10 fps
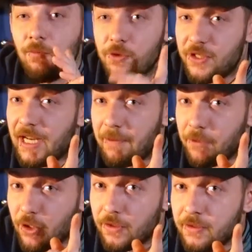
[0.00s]
Once you get them
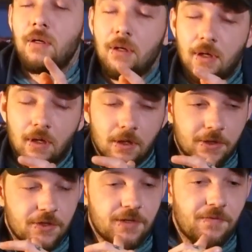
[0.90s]
done, oh,
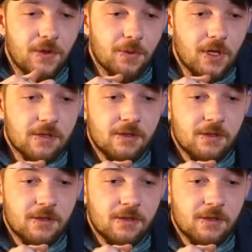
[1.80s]
does it feel nice.